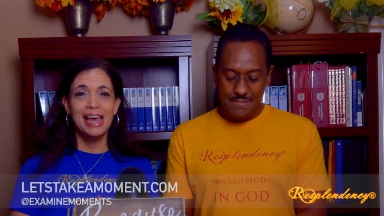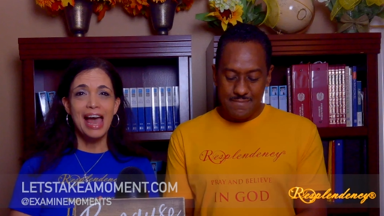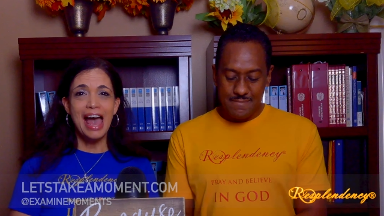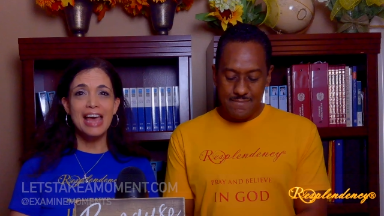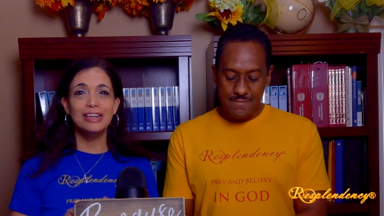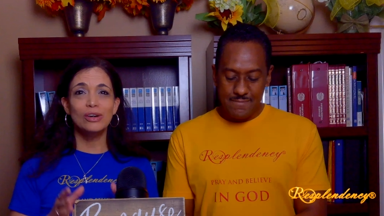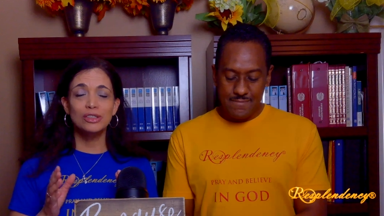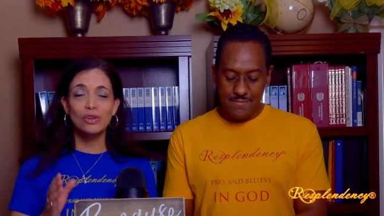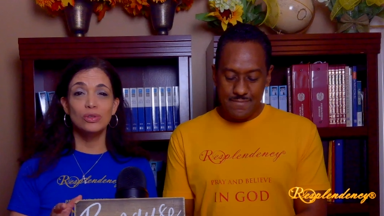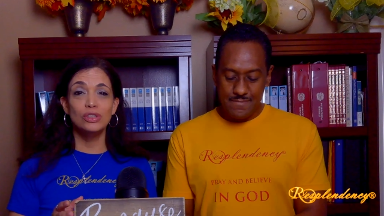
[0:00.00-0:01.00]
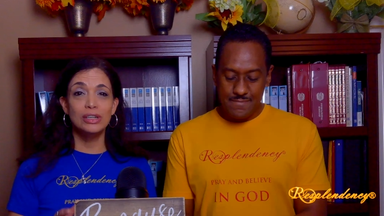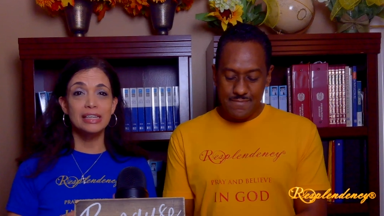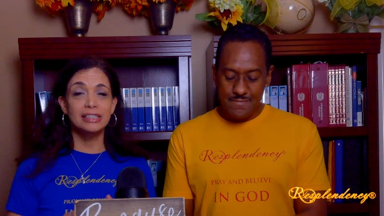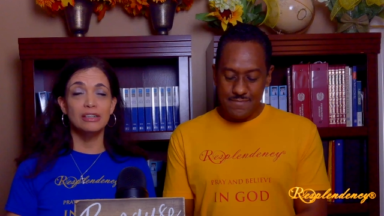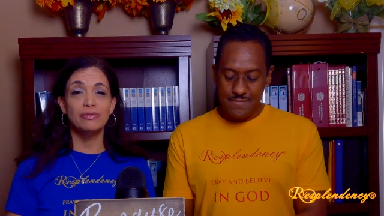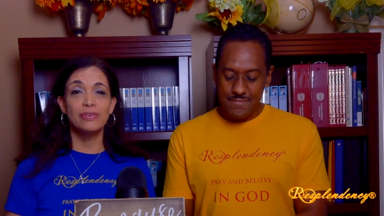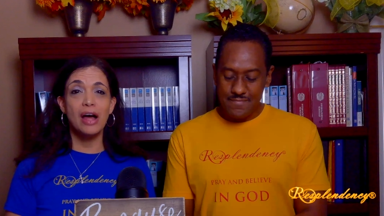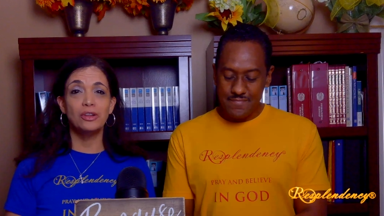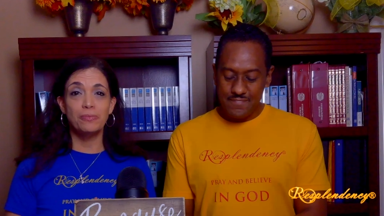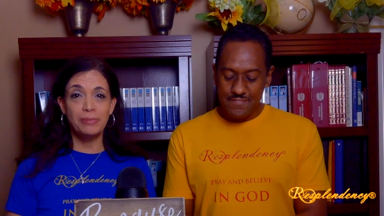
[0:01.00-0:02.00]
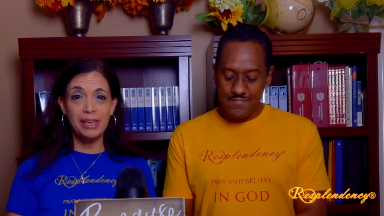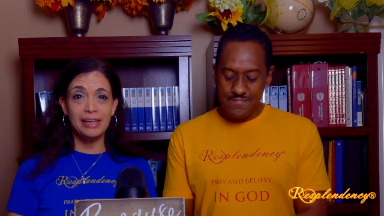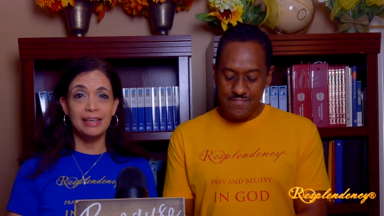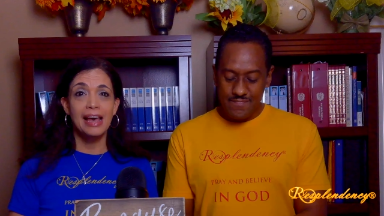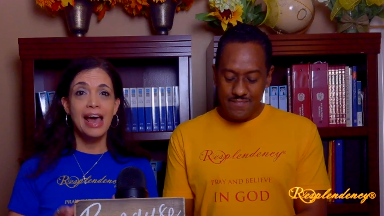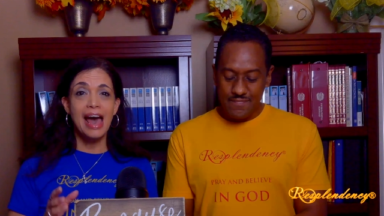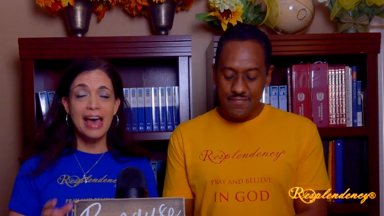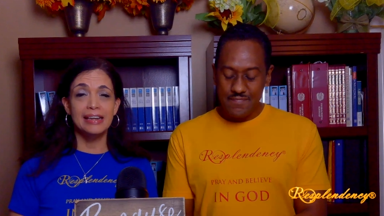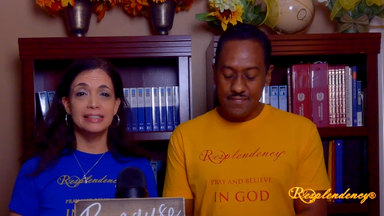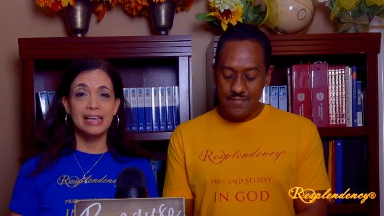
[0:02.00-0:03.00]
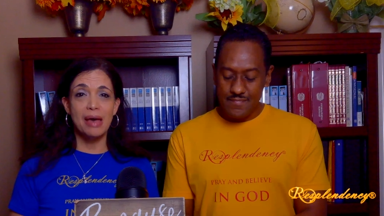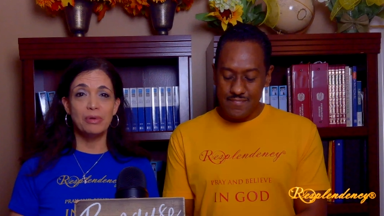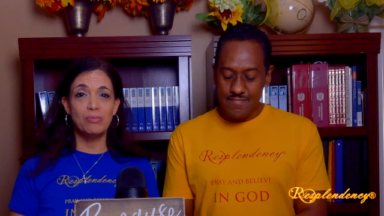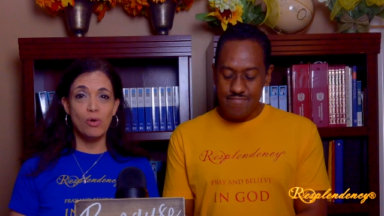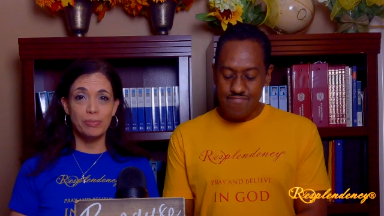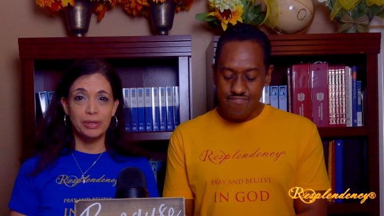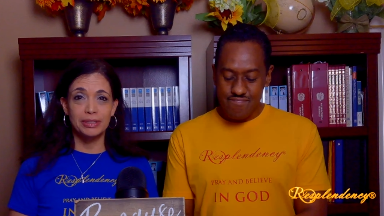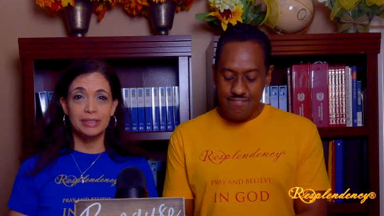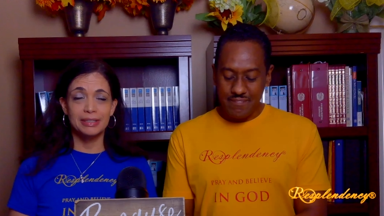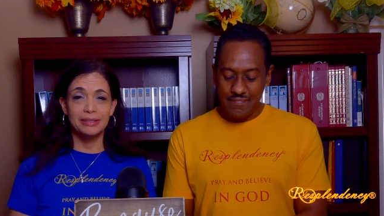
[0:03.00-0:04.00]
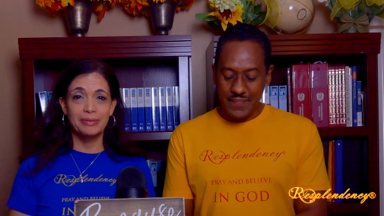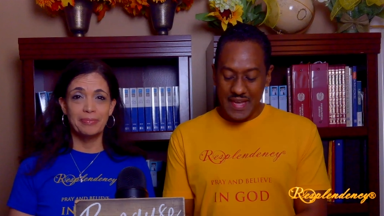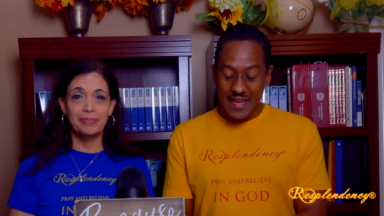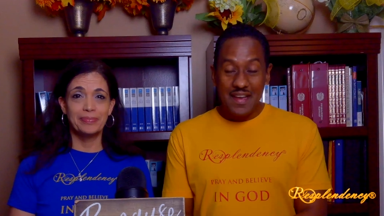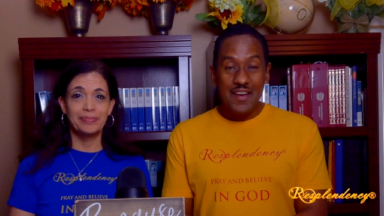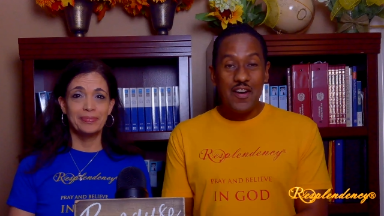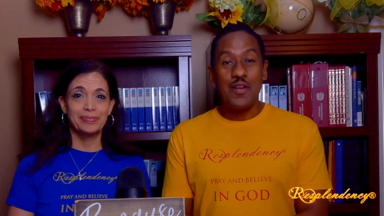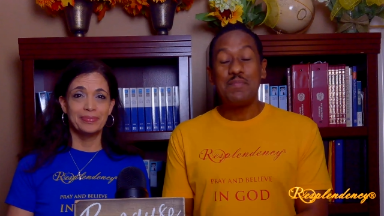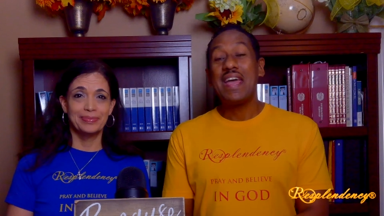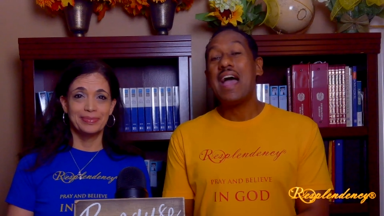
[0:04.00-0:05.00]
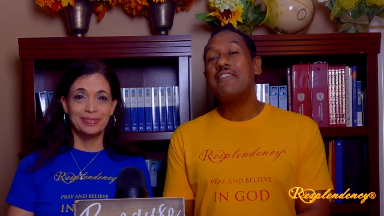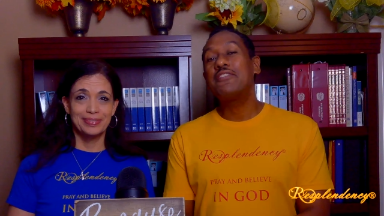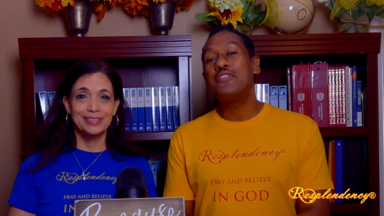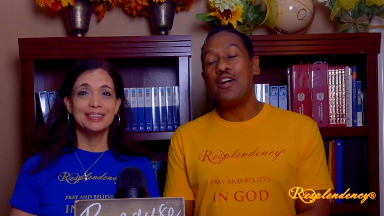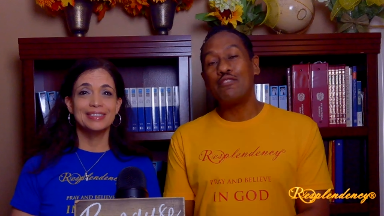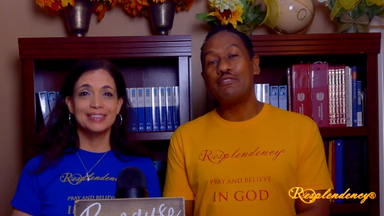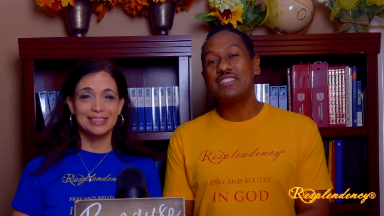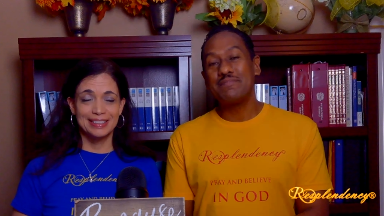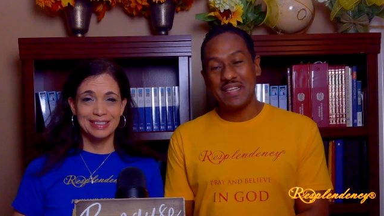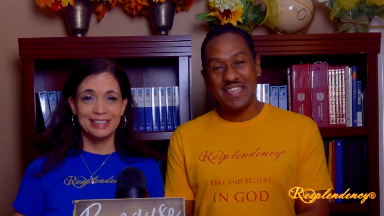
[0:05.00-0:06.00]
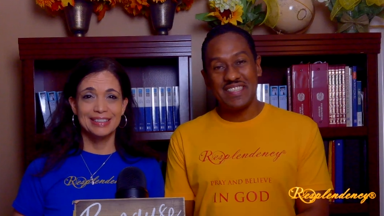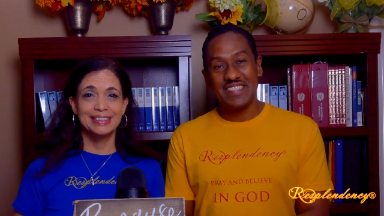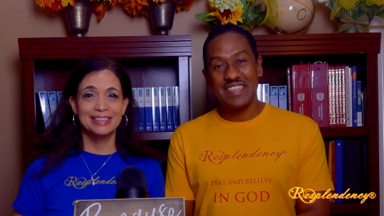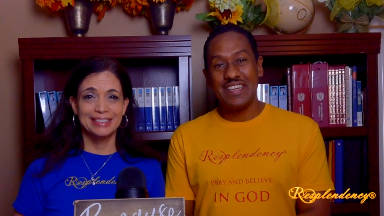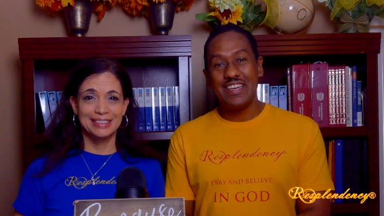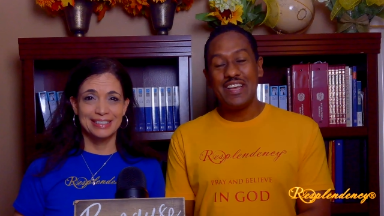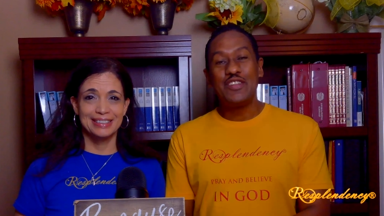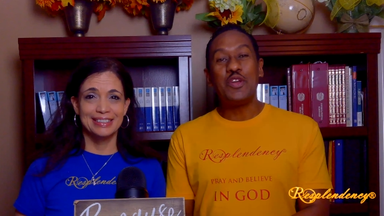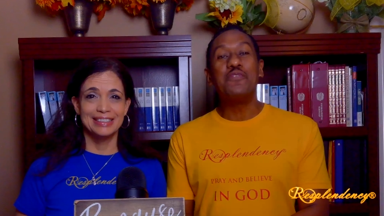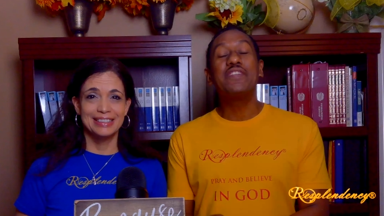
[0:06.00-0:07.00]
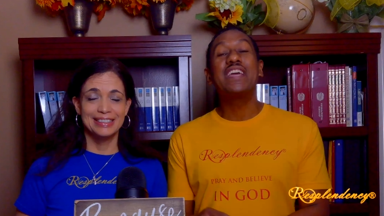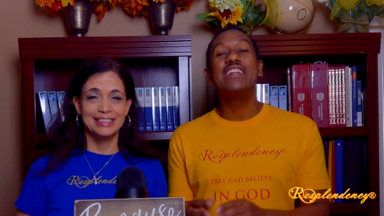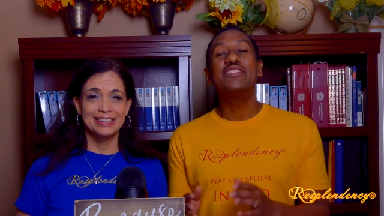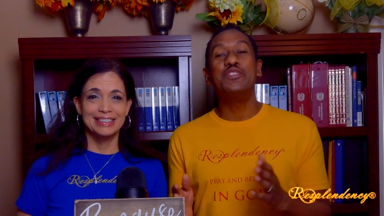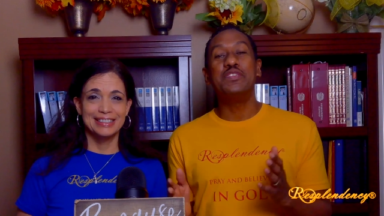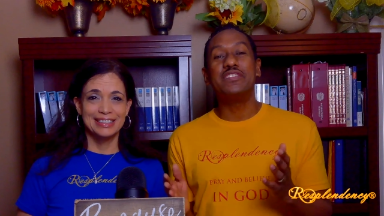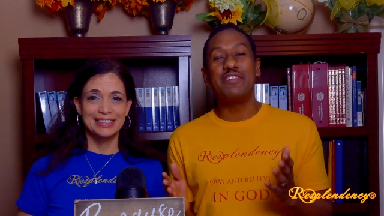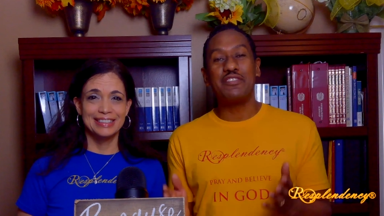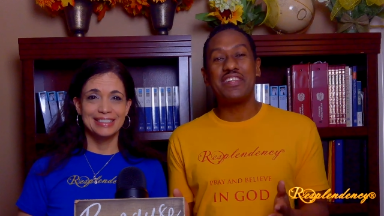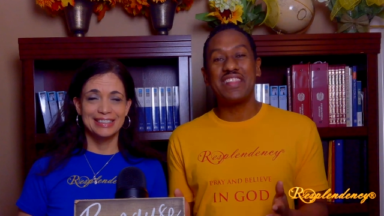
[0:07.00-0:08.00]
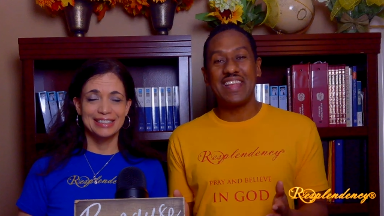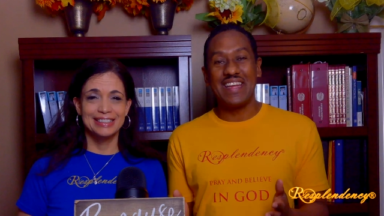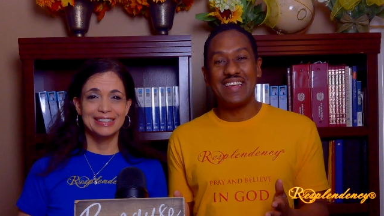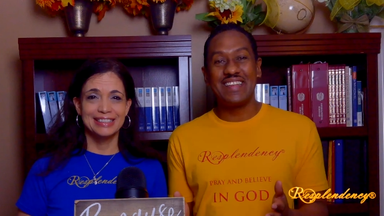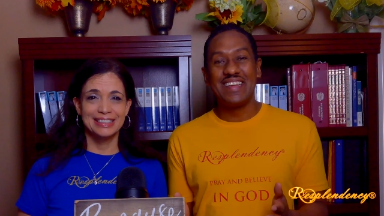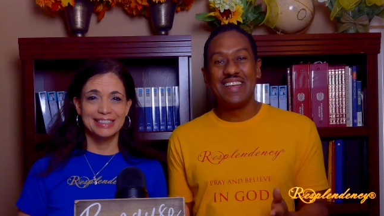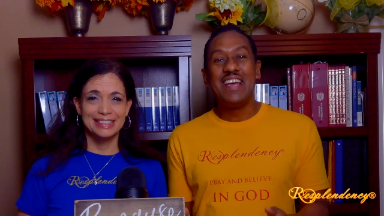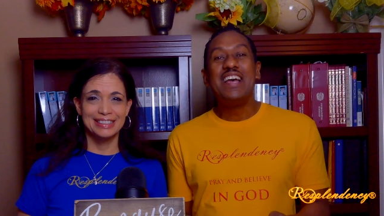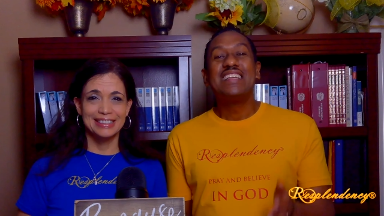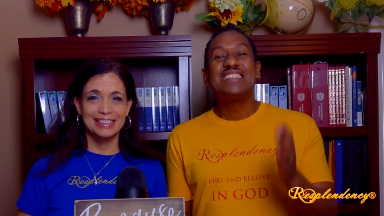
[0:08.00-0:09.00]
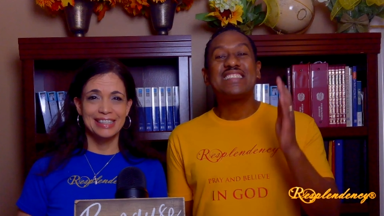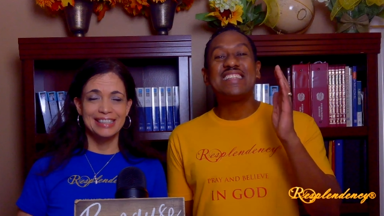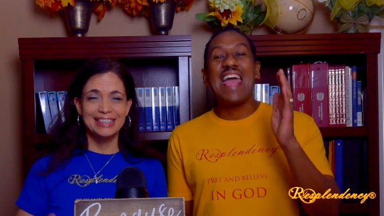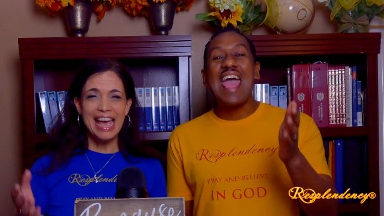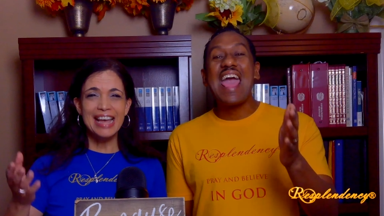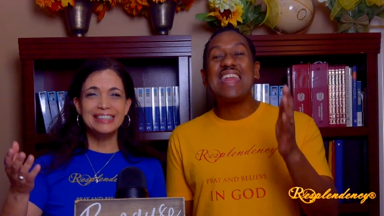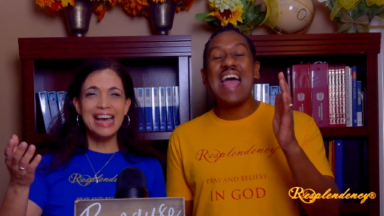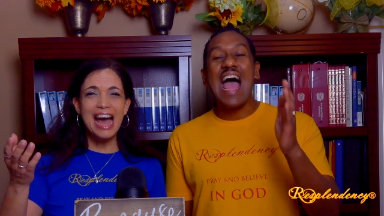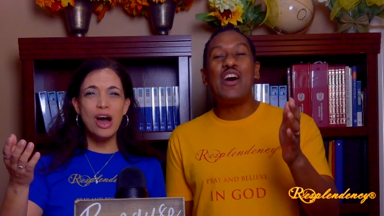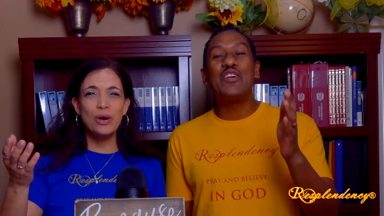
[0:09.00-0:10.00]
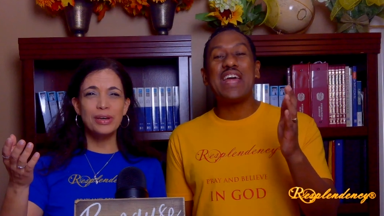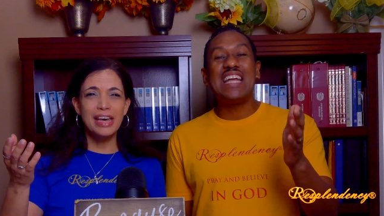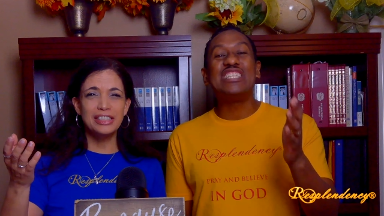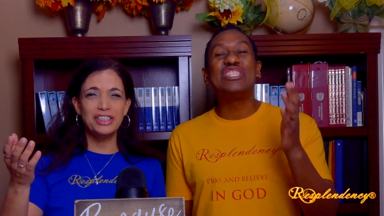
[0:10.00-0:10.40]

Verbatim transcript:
Speaker 1: And also, you guys can follow me at Examine Moments.
Speaker 2: On behalf of all Resplendency, don't forget to do this very thing. Stand, Stand out, out, and